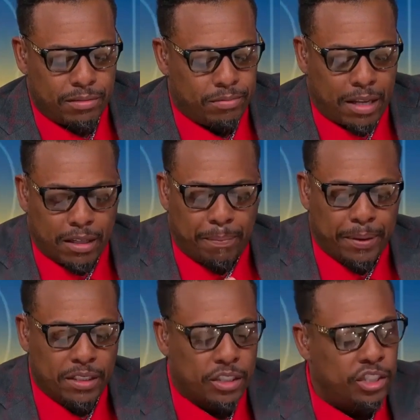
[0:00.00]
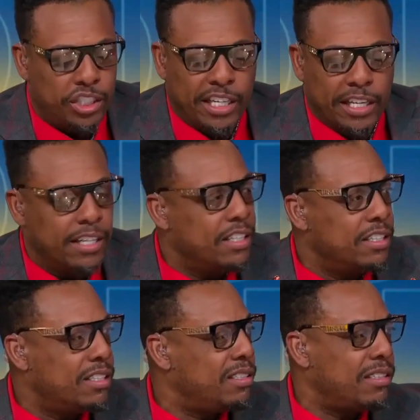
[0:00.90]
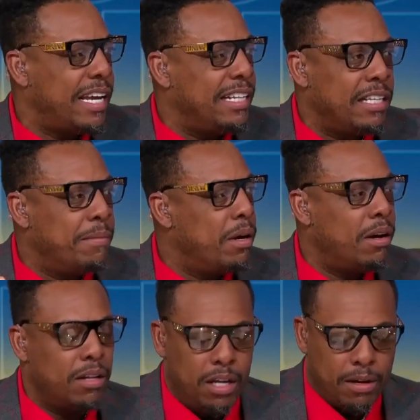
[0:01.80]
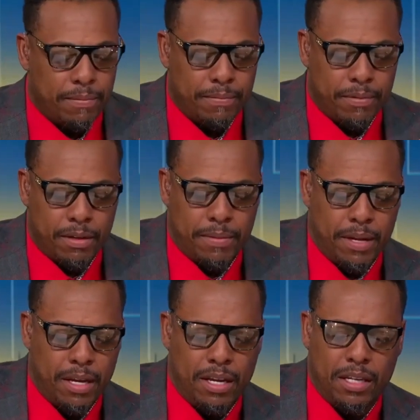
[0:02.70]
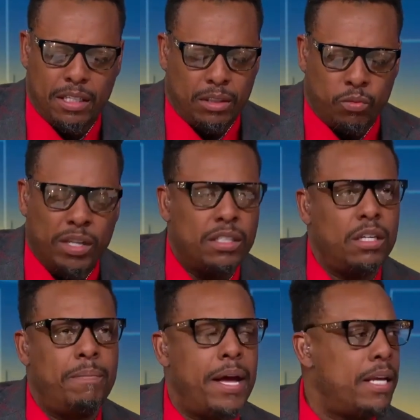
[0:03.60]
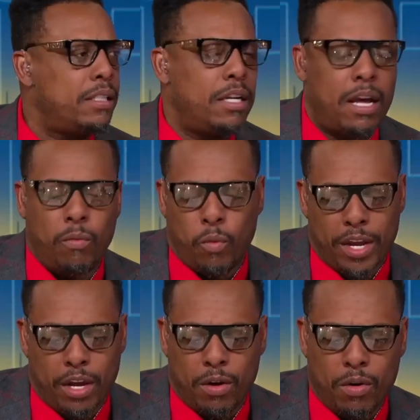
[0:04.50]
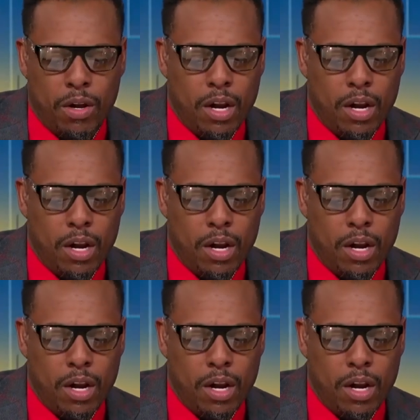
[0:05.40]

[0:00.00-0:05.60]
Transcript: like a piece of chicken and just yep. ate them all up. He did. I mean, he, he just went to the basket at will.